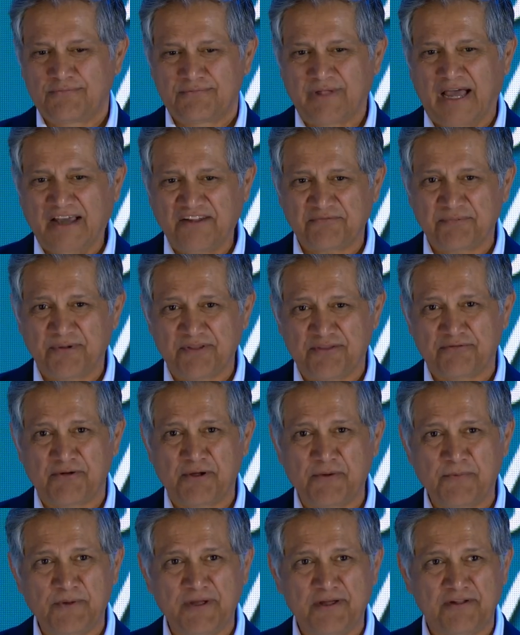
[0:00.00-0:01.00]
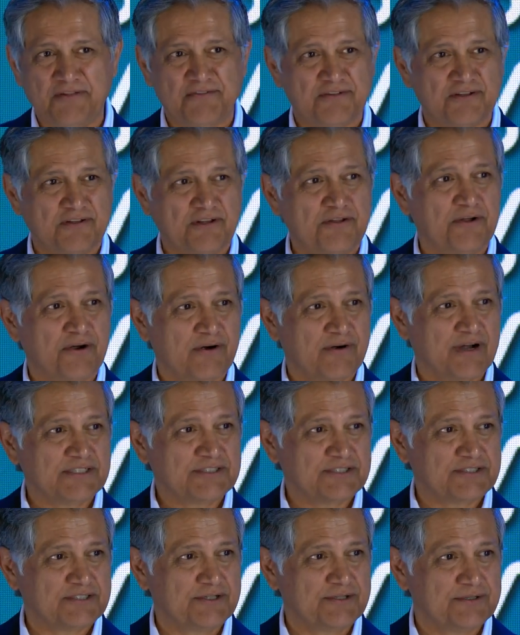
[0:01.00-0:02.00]
I spent 3 weeks in the neuro
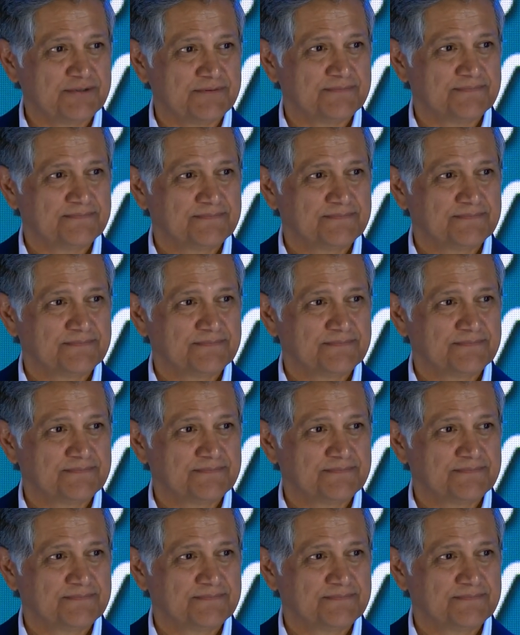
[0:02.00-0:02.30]
ICU.